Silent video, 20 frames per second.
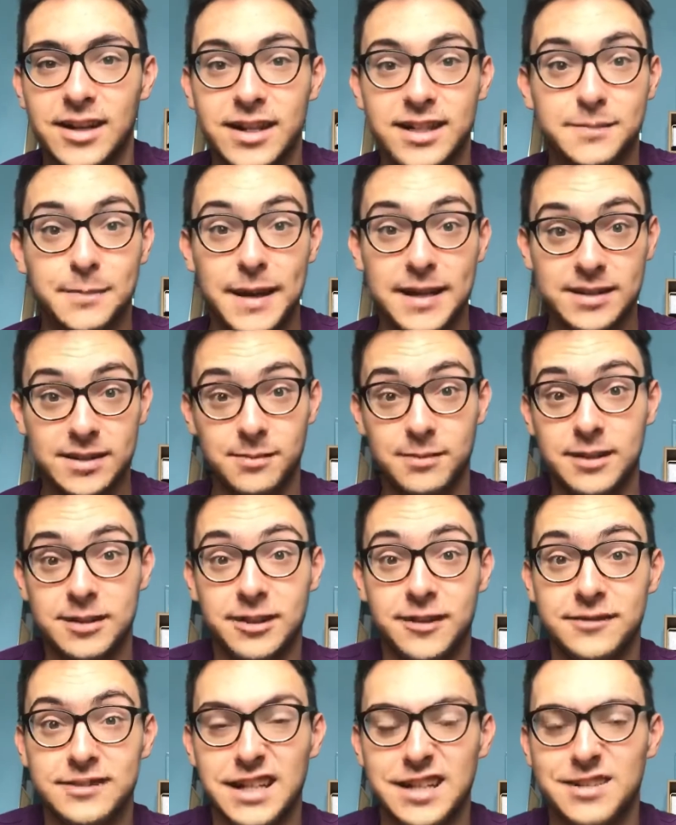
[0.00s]
I expect him, as
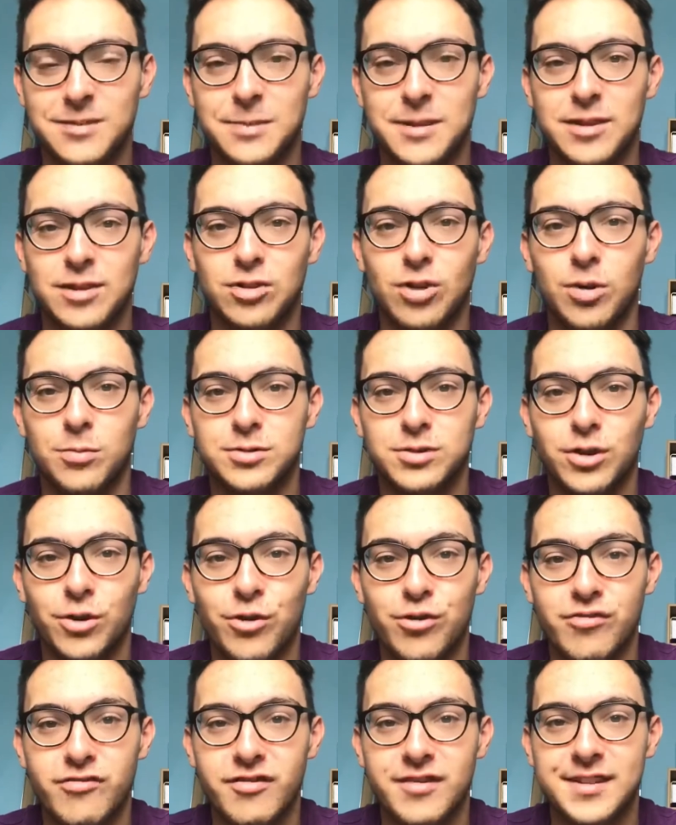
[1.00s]
I said, to be the top
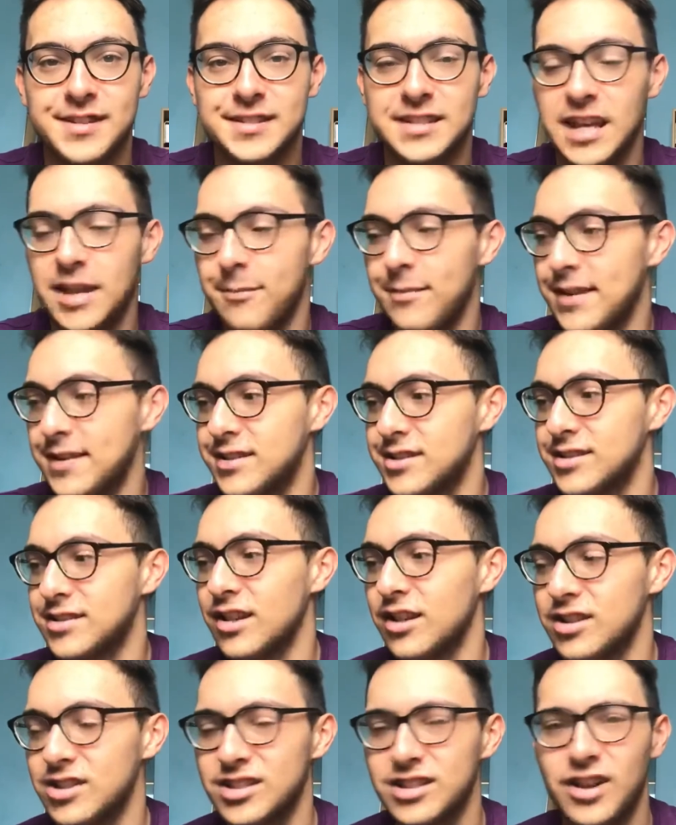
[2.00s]
scorer in the team. I
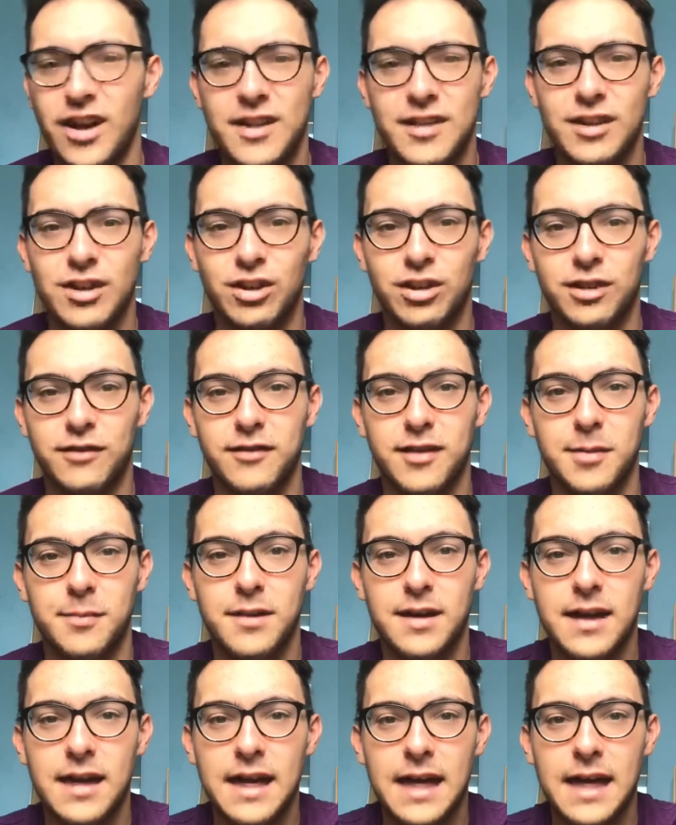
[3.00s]
just like the look of him.